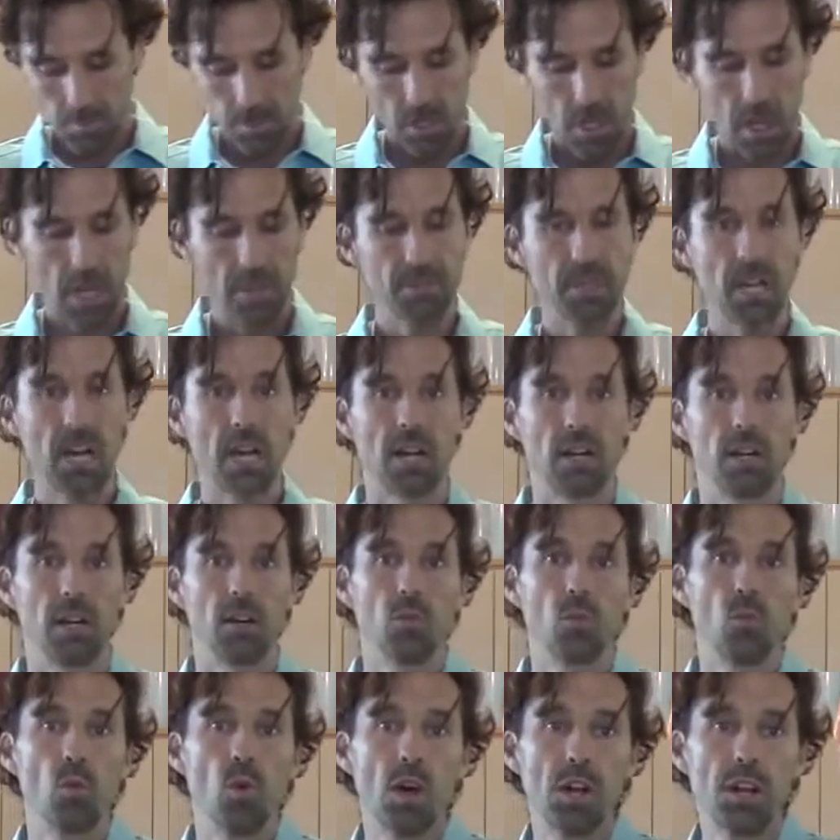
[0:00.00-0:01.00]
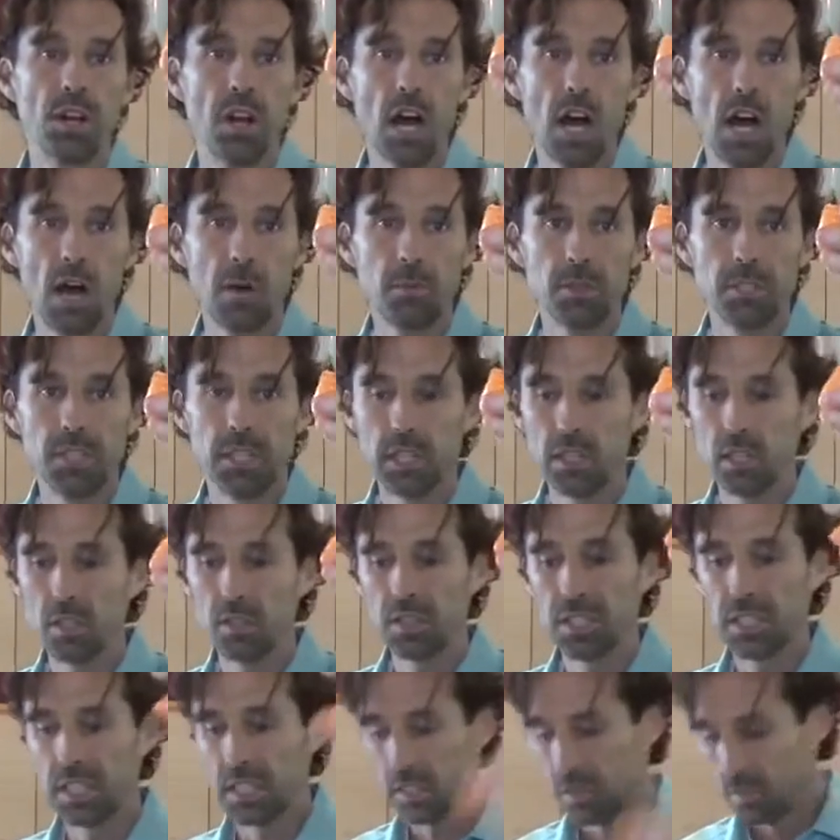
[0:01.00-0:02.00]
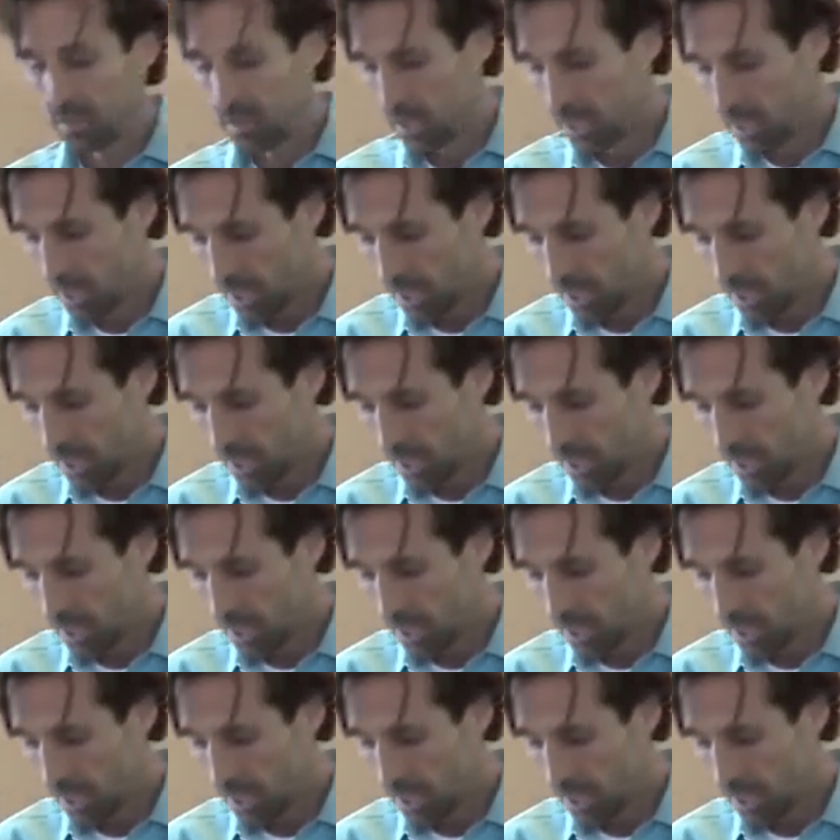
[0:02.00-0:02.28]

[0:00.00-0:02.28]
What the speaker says: I've got one habanero here.